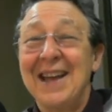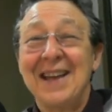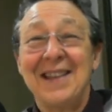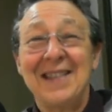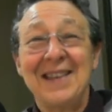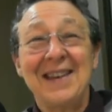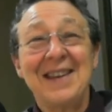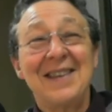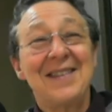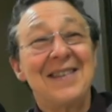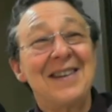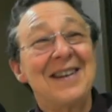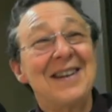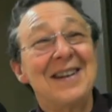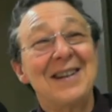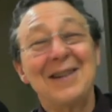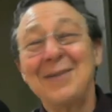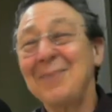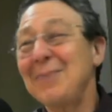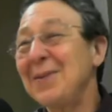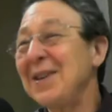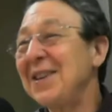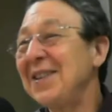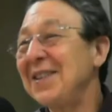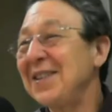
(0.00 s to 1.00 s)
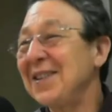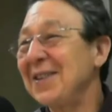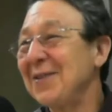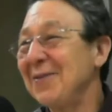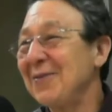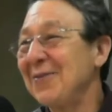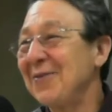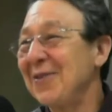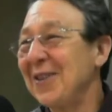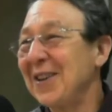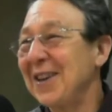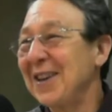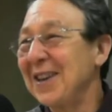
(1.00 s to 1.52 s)
There's a little piece
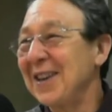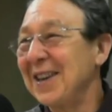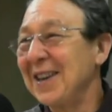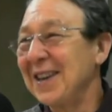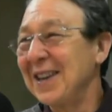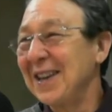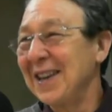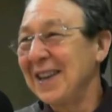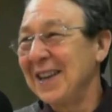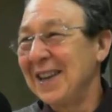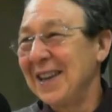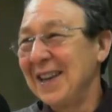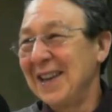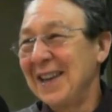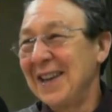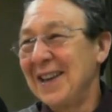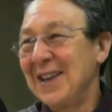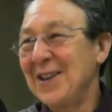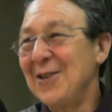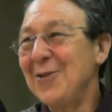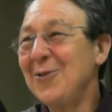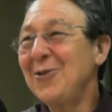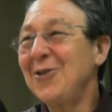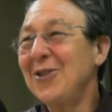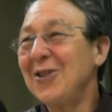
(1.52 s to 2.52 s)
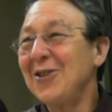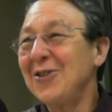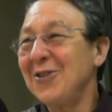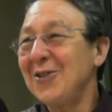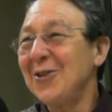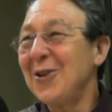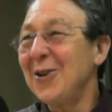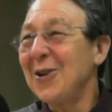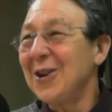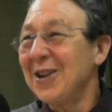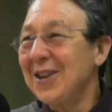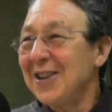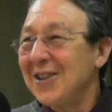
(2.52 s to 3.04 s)
of useless
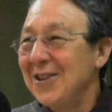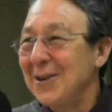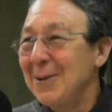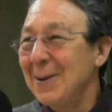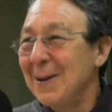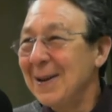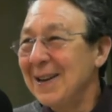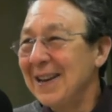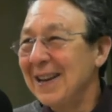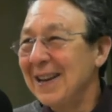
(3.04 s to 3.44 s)
knowledge.